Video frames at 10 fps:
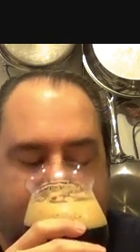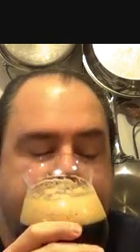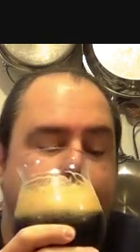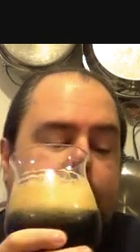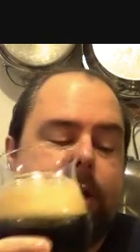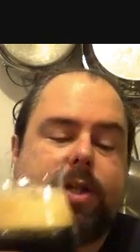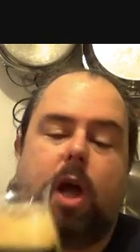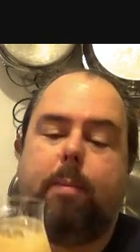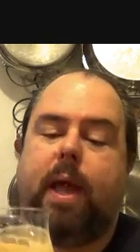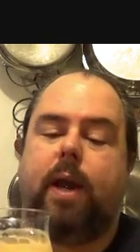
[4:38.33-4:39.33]
That's pretty much
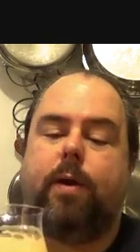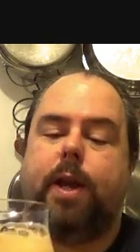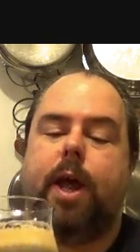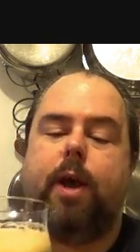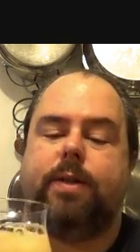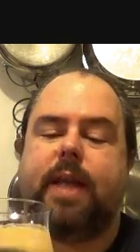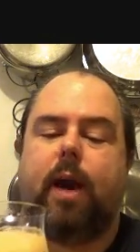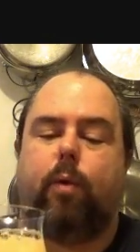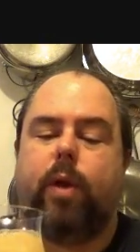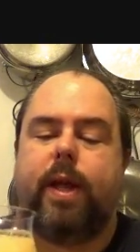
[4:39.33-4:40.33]
all I'm getting on the nose. It's
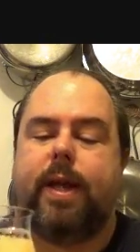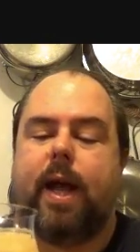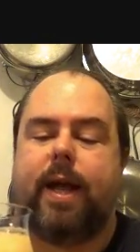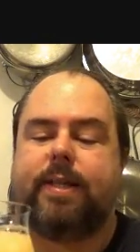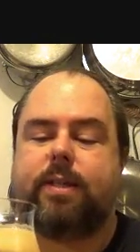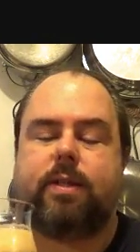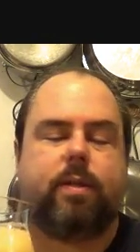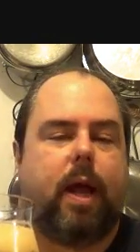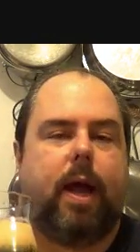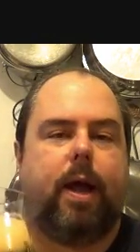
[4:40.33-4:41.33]
got a really
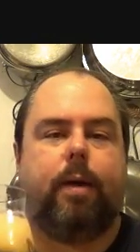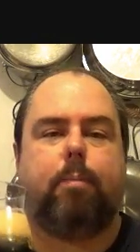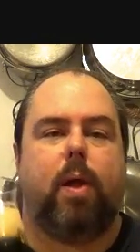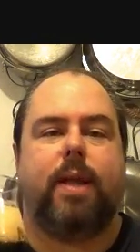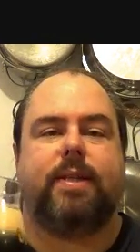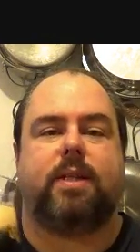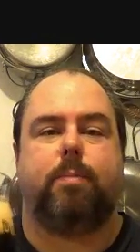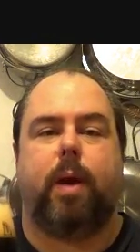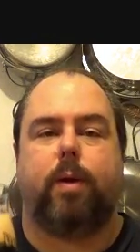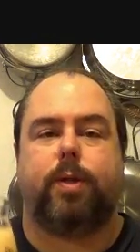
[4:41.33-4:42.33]
nice, pleasant
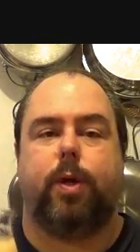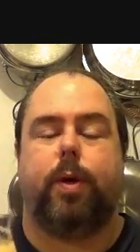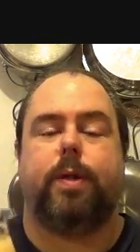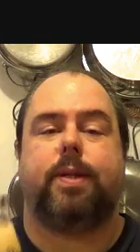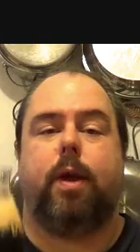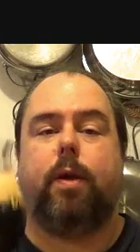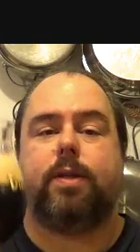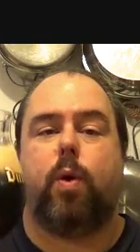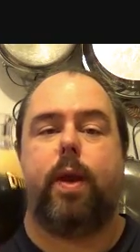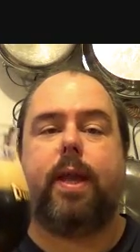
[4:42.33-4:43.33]
smell to it. So
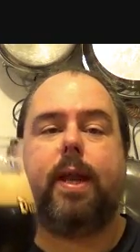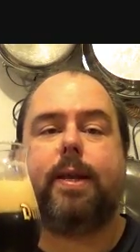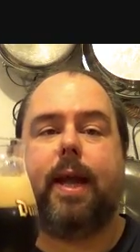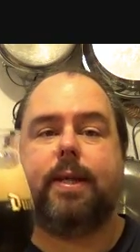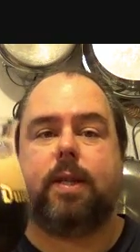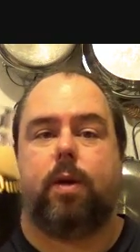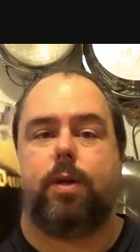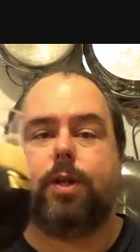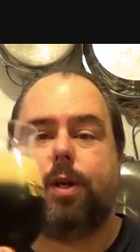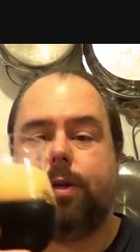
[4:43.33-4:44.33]
let's go ahead and get a taste on
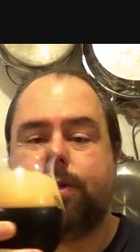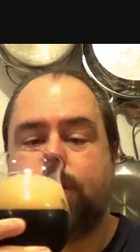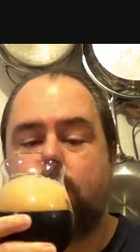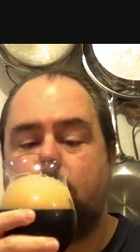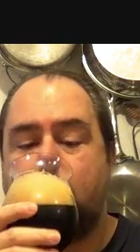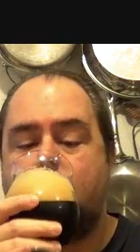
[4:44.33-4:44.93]
it. Cheers.